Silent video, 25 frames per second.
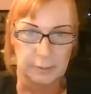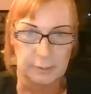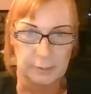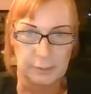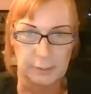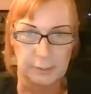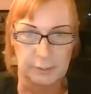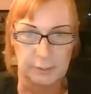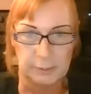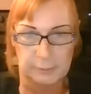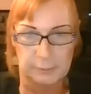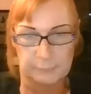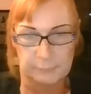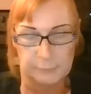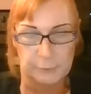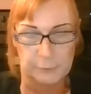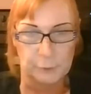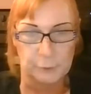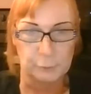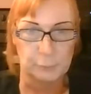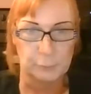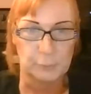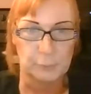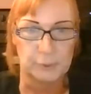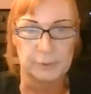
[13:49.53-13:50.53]
And the
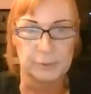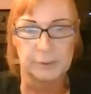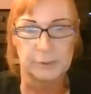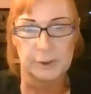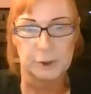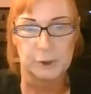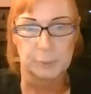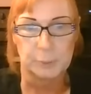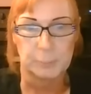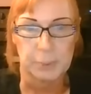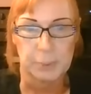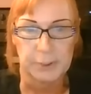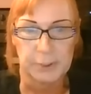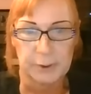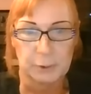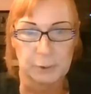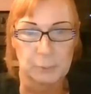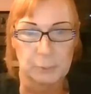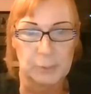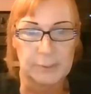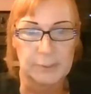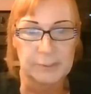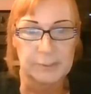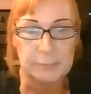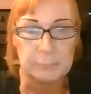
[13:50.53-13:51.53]
first one is Blair
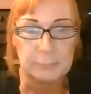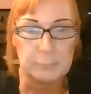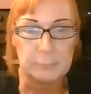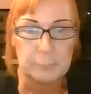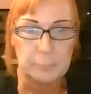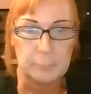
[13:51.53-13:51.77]
White,